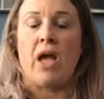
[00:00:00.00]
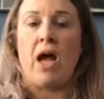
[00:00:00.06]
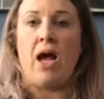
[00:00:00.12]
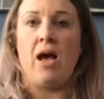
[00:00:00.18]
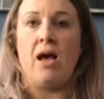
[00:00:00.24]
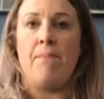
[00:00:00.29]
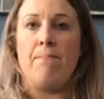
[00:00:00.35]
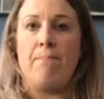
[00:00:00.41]

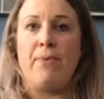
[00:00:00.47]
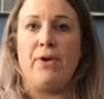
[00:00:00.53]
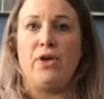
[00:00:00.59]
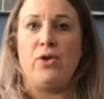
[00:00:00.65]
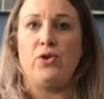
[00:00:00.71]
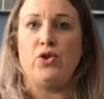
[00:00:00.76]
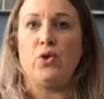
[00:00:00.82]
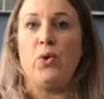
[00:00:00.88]

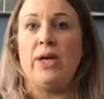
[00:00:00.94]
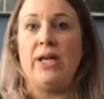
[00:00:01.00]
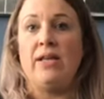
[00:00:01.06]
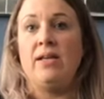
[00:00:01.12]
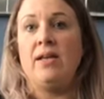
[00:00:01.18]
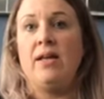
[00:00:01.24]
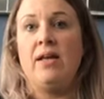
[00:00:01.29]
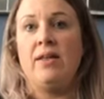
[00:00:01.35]
But you
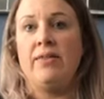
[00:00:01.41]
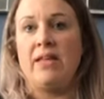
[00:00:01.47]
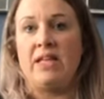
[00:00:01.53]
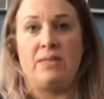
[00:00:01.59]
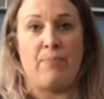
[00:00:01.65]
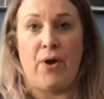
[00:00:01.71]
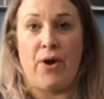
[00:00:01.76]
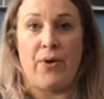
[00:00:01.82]
join
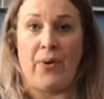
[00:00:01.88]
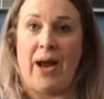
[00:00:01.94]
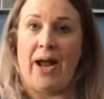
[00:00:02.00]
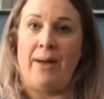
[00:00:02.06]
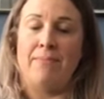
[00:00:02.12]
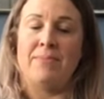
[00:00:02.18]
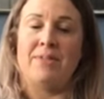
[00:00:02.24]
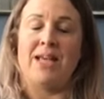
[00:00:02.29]
these
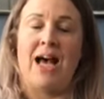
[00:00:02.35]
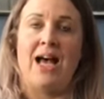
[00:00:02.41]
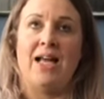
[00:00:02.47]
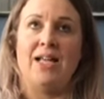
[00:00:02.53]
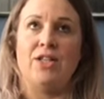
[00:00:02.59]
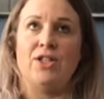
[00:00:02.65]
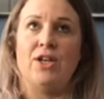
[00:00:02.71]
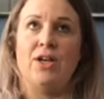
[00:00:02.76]
programs
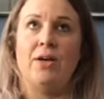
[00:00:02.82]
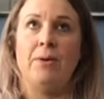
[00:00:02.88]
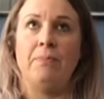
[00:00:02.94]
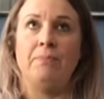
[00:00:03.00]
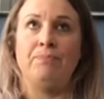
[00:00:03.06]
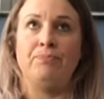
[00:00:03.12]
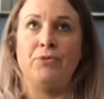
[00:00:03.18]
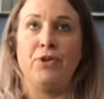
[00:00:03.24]
and
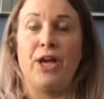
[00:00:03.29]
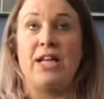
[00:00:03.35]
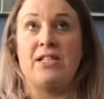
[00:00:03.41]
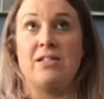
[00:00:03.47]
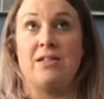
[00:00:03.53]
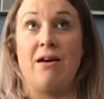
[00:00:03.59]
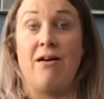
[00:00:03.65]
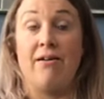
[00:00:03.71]
you get
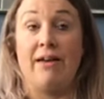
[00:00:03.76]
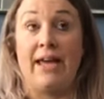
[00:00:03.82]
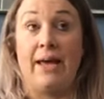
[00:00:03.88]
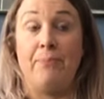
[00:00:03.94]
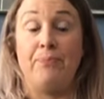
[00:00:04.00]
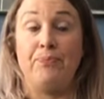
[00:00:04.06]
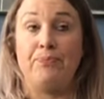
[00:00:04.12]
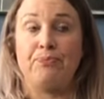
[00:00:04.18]
to
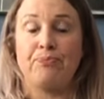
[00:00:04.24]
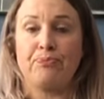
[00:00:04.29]
target,